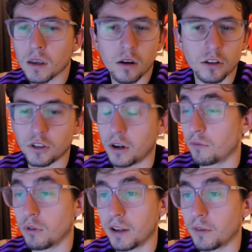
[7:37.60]
Oh, sorry, I
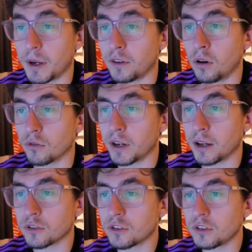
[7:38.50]
really have a bad nose right
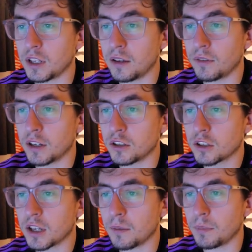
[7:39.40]
now.
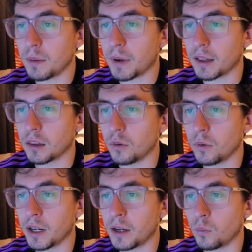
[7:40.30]
Stevenage getting beat by
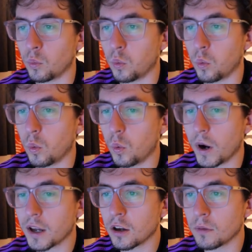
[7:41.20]
Luton, and
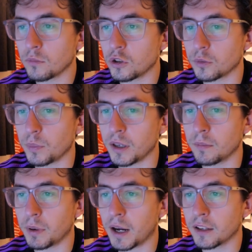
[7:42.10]
Wycombe just
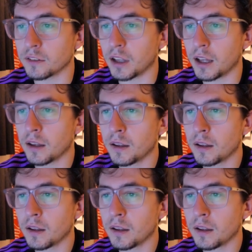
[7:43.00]
beating Barnsley.